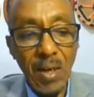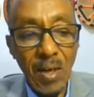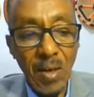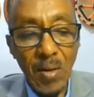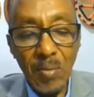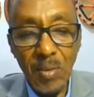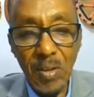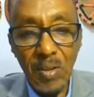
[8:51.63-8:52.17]

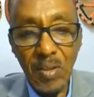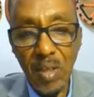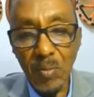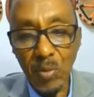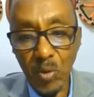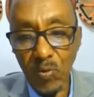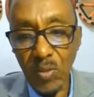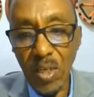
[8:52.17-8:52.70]
in
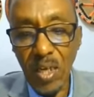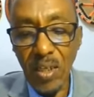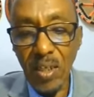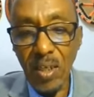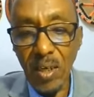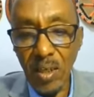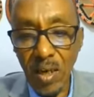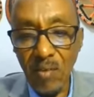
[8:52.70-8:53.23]
terms of
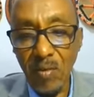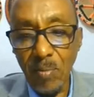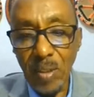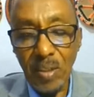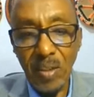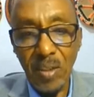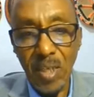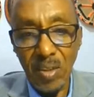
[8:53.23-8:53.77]
getting a
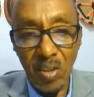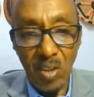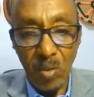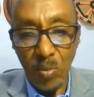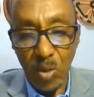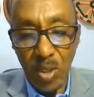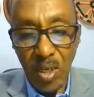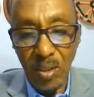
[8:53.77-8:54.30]
government that's
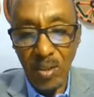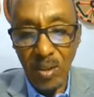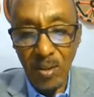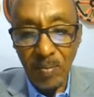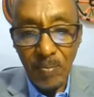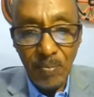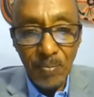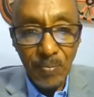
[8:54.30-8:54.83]

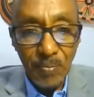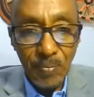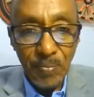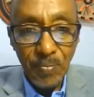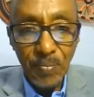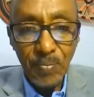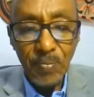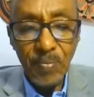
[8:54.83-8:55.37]
democratic.
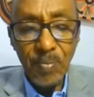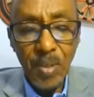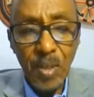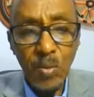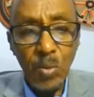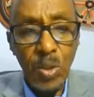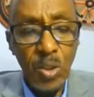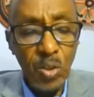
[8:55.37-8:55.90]

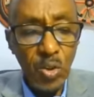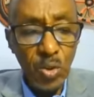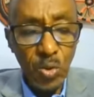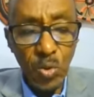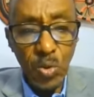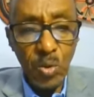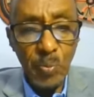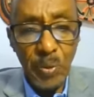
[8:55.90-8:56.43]
We
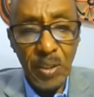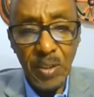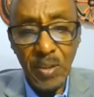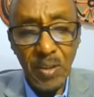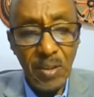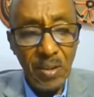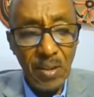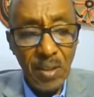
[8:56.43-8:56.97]
restored
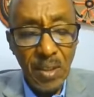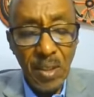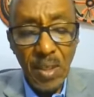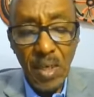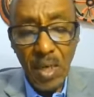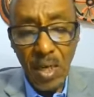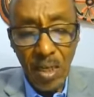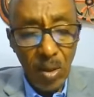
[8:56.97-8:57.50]
peace,
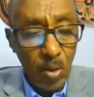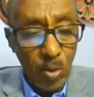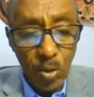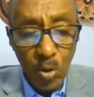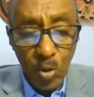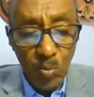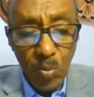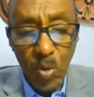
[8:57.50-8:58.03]
and I'll
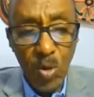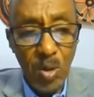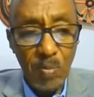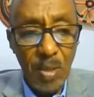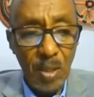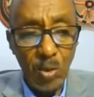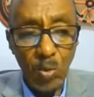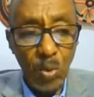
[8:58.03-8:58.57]
talk more
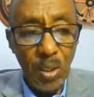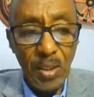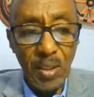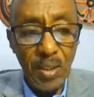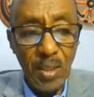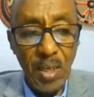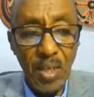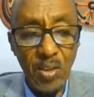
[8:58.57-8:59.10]
about what
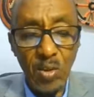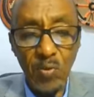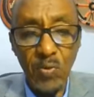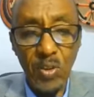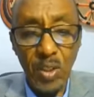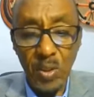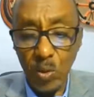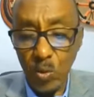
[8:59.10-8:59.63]
are the kinds
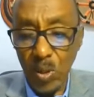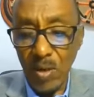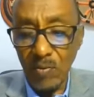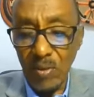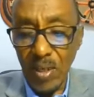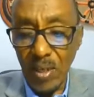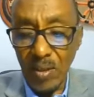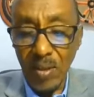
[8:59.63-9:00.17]
of things we
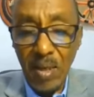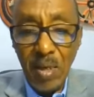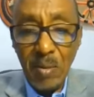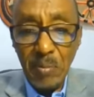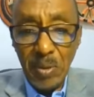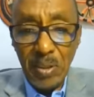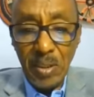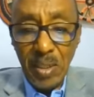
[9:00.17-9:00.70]
have done.
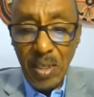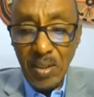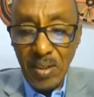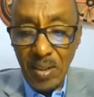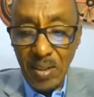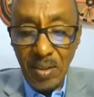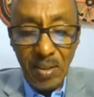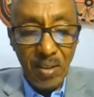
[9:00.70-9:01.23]
But in
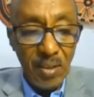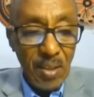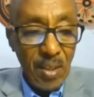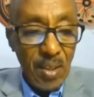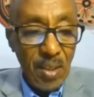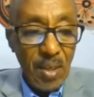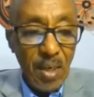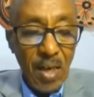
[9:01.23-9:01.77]
essence,
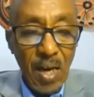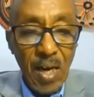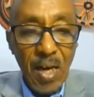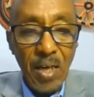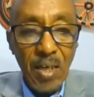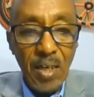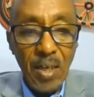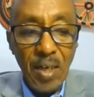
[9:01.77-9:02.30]

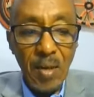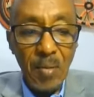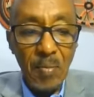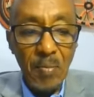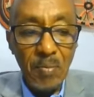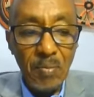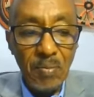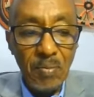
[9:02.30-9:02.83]
I
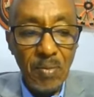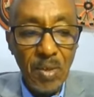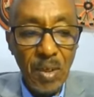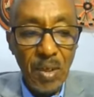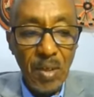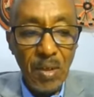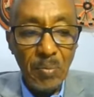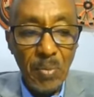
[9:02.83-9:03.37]
am
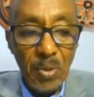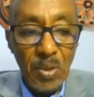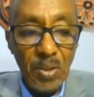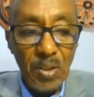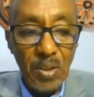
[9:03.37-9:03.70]
a